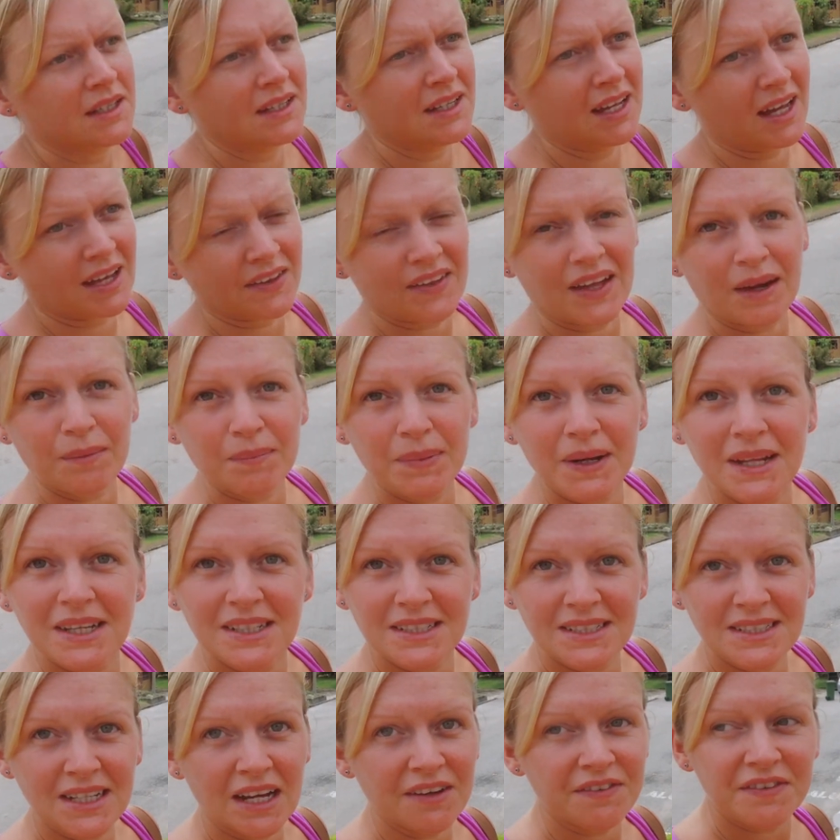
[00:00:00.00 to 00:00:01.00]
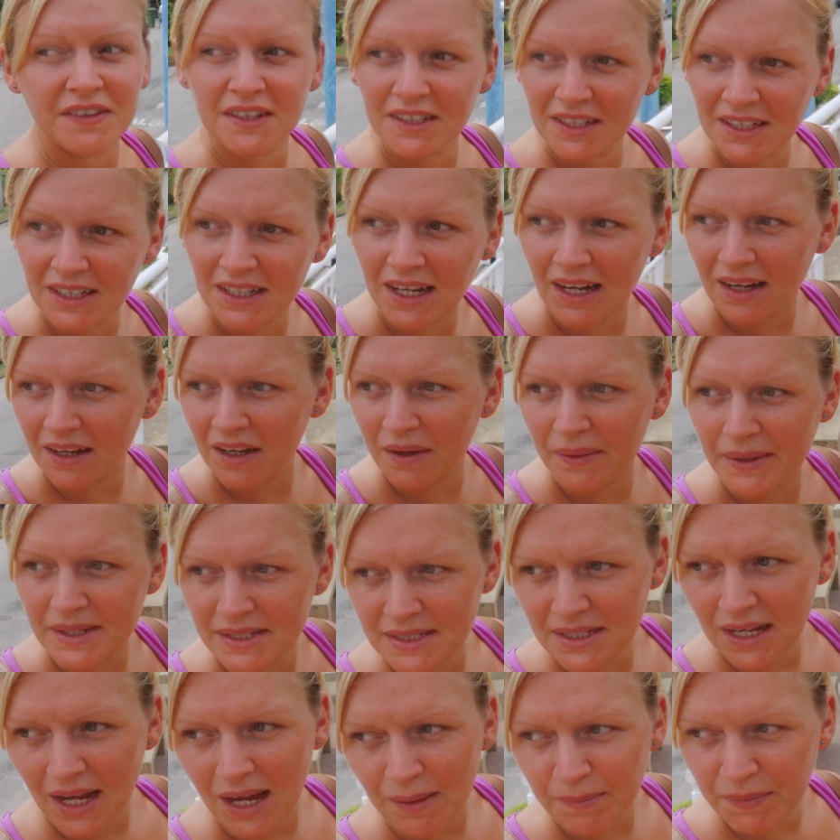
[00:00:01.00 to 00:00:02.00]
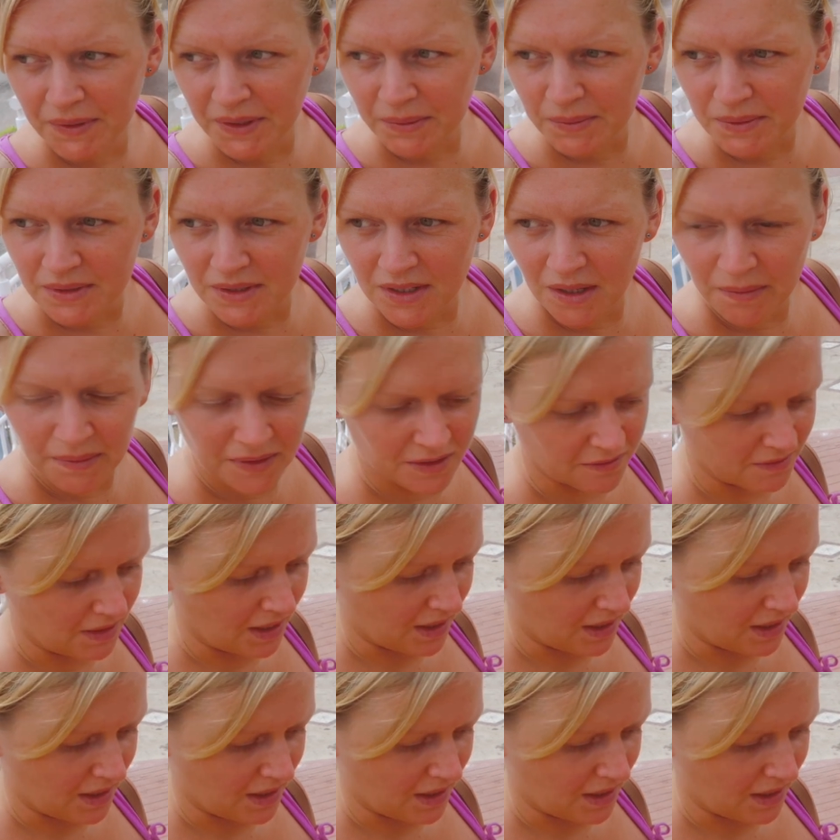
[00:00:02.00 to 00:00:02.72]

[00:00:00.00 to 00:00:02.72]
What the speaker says: yeah, that place, definitely you can go inside, but there was no one